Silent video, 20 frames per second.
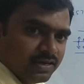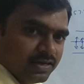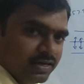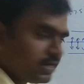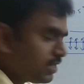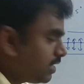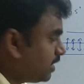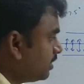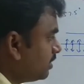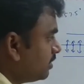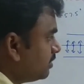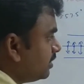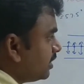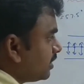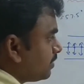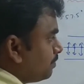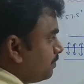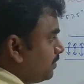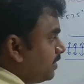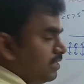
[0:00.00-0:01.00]
Okay,
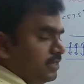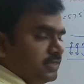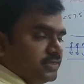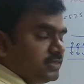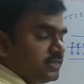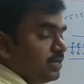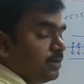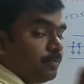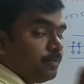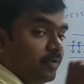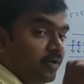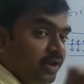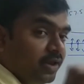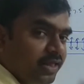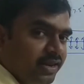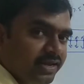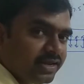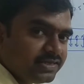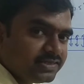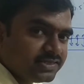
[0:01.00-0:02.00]
that means
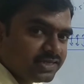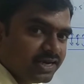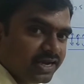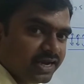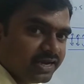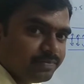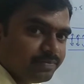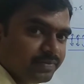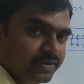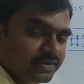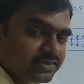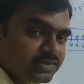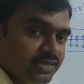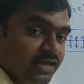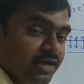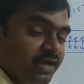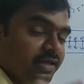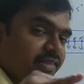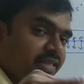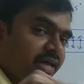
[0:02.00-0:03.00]
polarizing light means
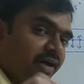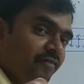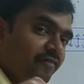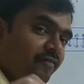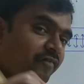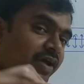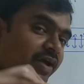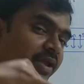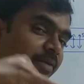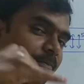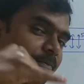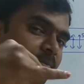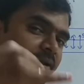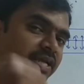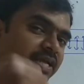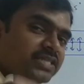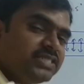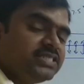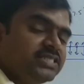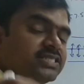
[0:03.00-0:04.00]
the
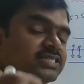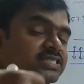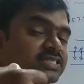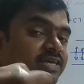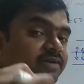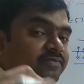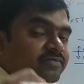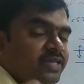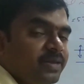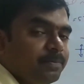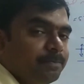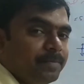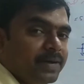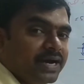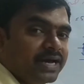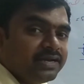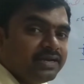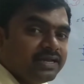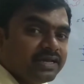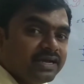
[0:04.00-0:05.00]
vibrations of the
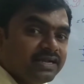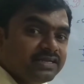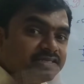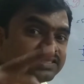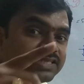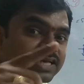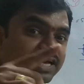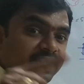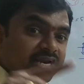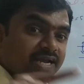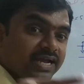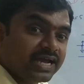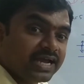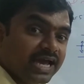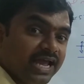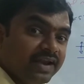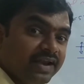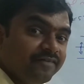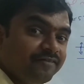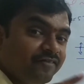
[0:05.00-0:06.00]
particles are
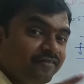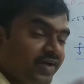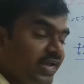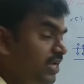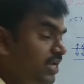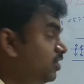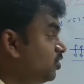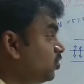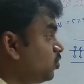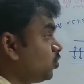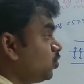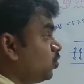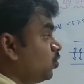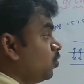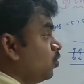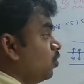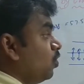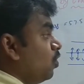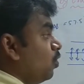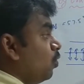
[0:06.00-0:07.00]
confined
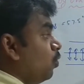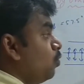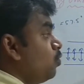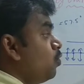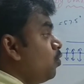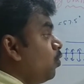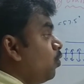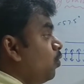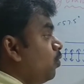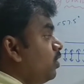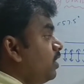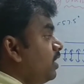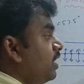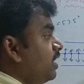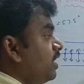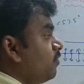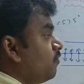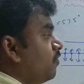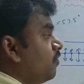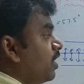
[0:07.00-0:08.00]
to
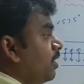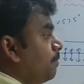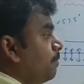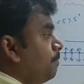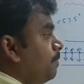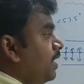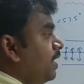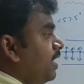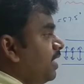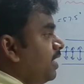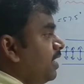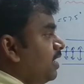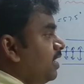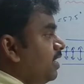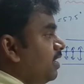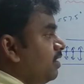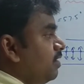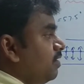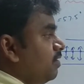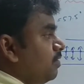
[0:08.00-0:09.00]
only one
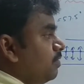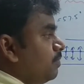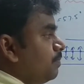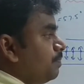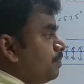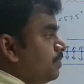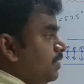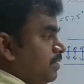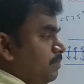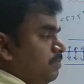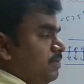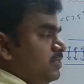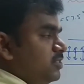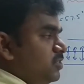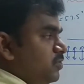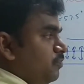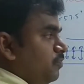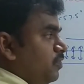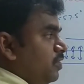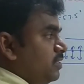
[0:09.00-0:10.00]
plane. That
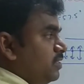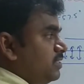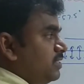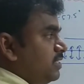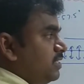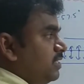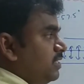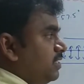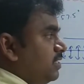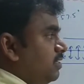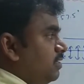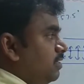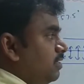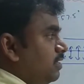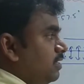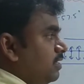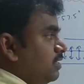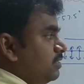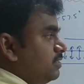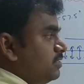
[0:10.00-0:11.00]
means if you see here,
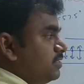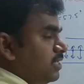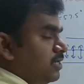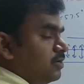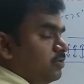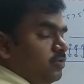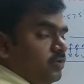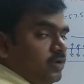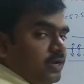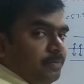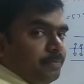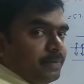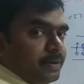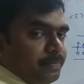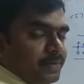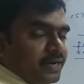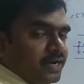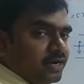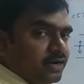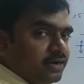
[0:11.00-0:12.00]
these are only
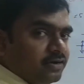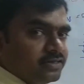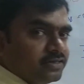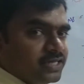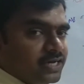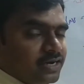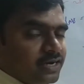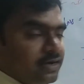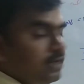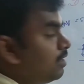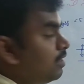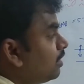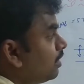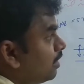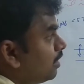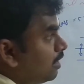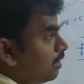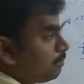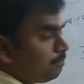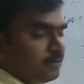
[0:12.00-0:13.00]
perpendicular to the
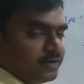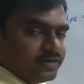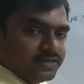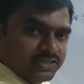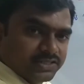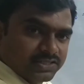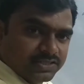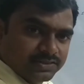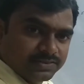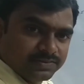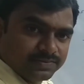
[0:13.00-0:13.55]
uh, board.